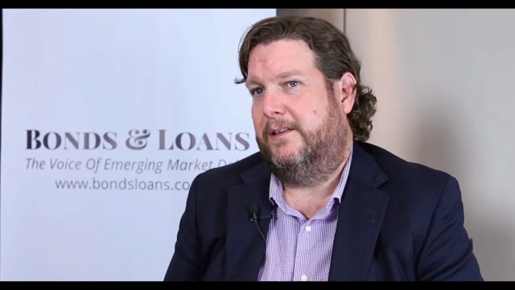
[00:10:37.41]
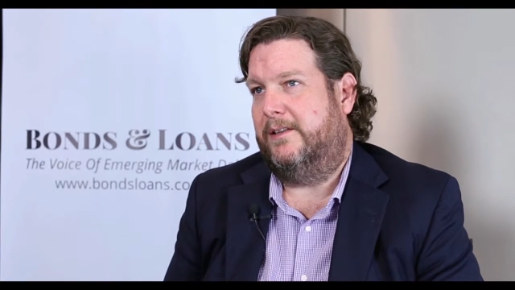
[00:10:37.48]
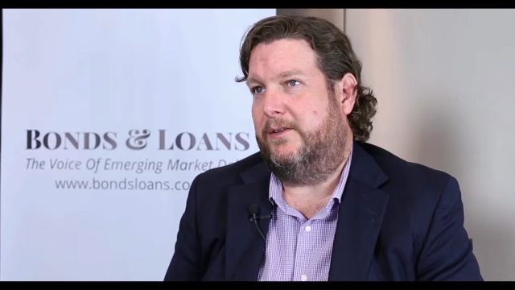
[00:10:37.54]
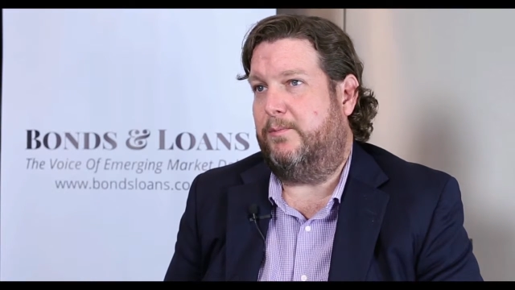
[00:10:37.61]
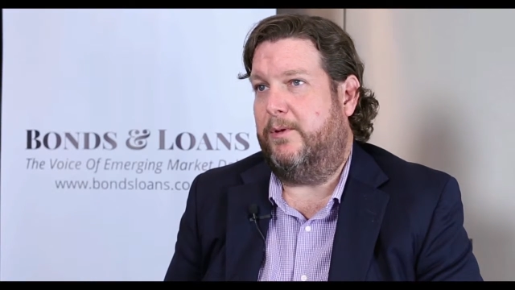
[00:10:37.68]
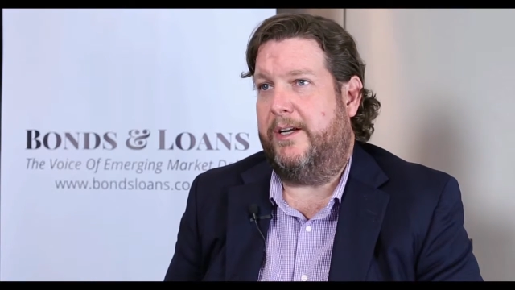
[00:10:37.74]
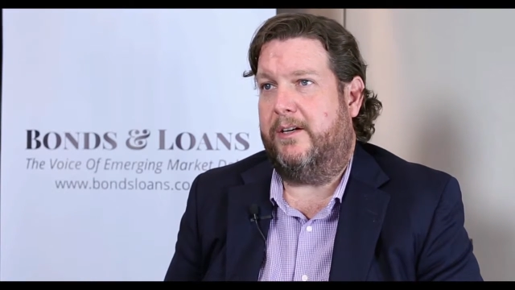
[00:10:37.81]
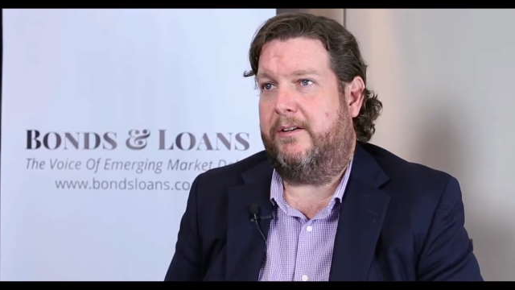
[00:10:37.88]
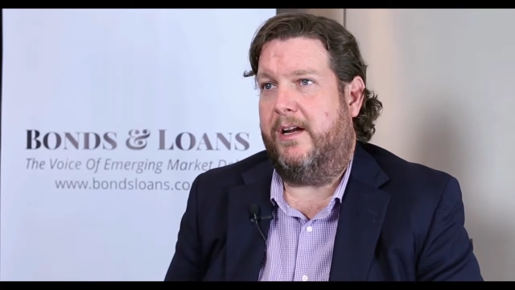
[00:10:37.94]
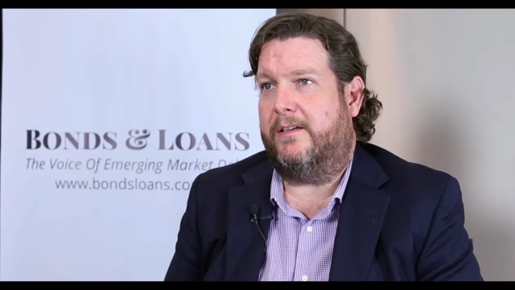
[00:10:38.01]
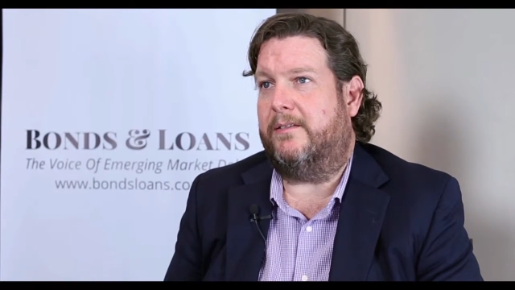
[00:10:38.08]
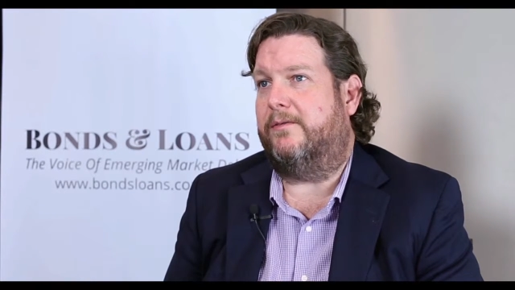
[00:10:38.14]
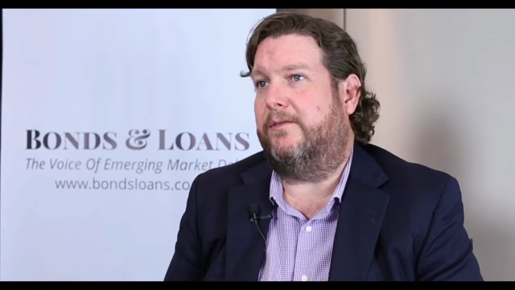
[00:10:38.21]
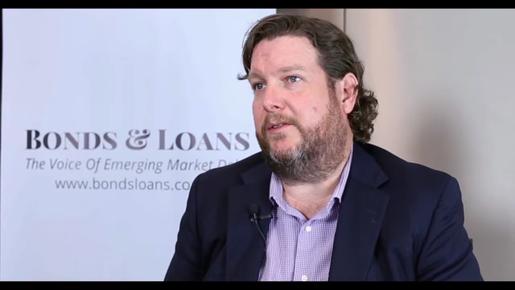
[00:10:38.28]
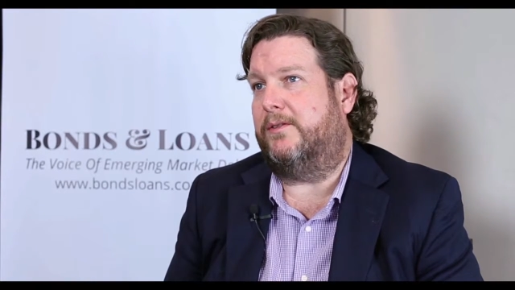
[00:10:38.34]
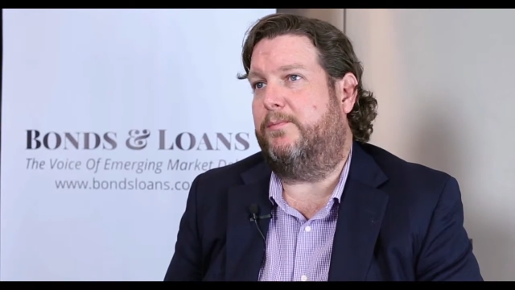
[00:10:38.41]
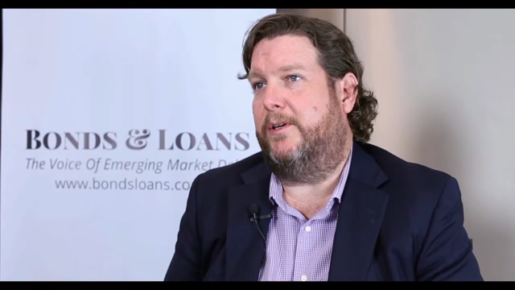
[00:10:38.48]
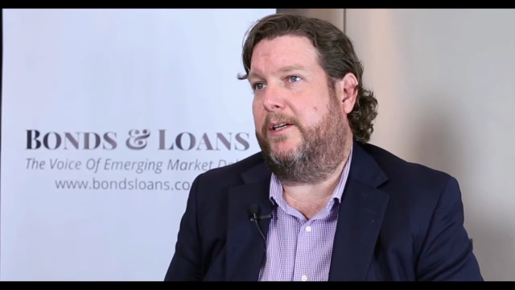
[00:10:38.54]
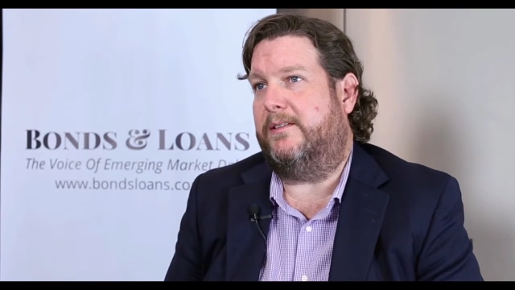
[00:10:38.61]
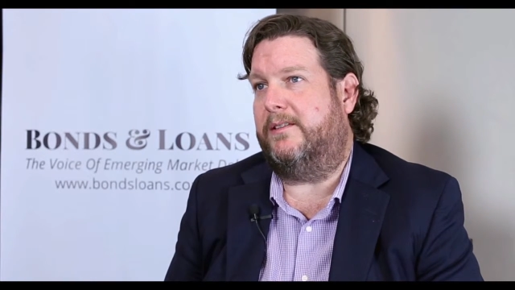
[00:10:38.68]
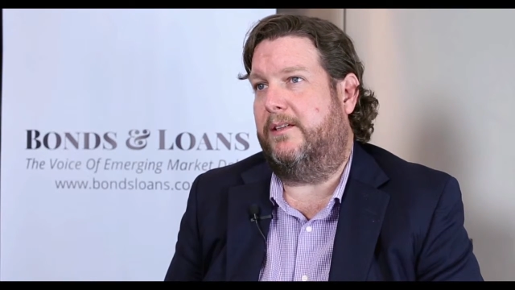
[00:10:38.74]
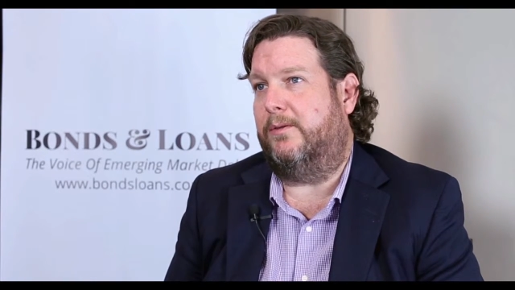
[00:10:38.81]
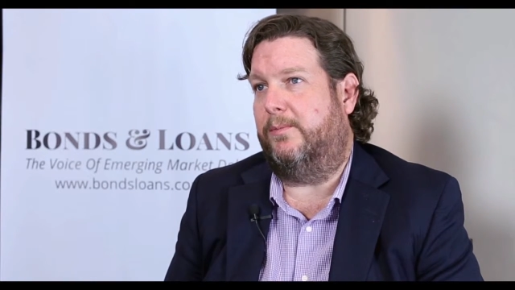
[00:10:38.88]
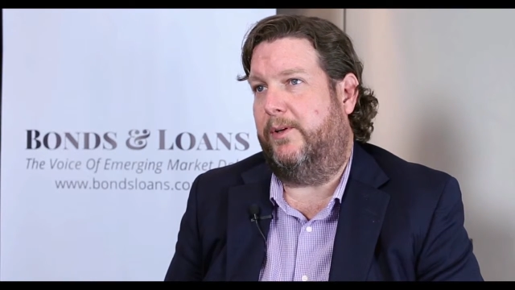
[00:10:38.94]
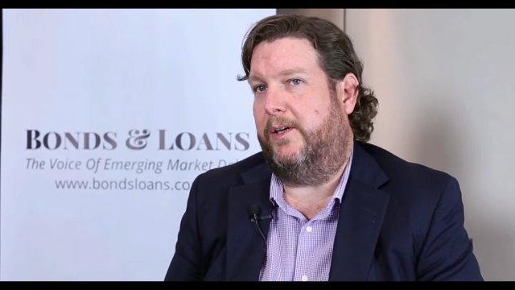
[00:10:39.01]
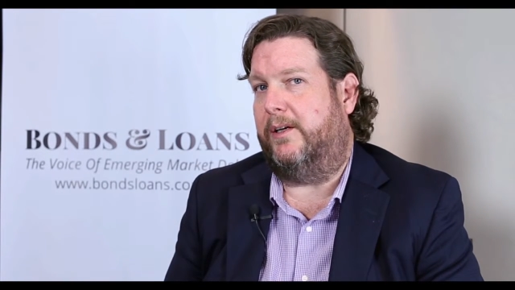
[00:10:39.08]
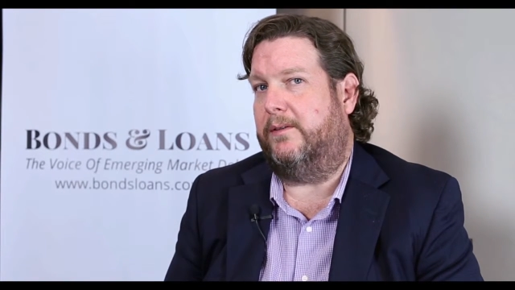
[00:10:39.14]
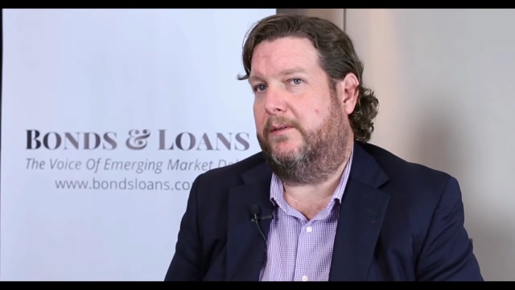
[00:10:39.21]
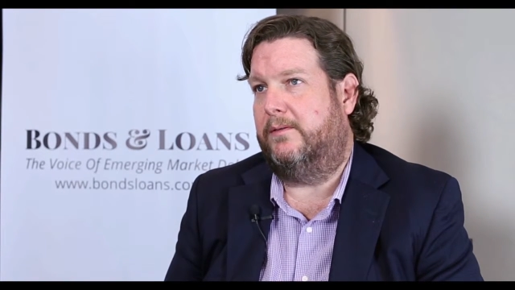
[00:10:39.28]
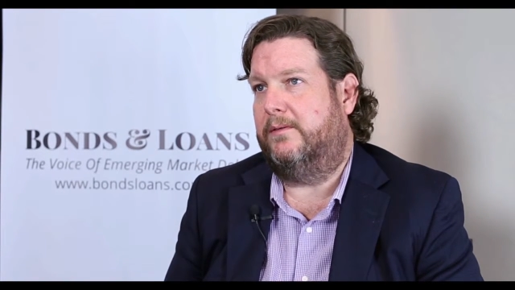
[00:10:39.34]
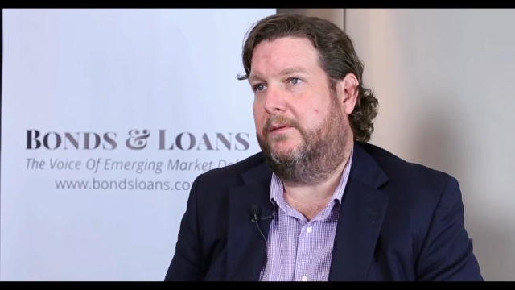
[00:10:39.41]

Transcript: is pretty aggressive. It's pretty single B.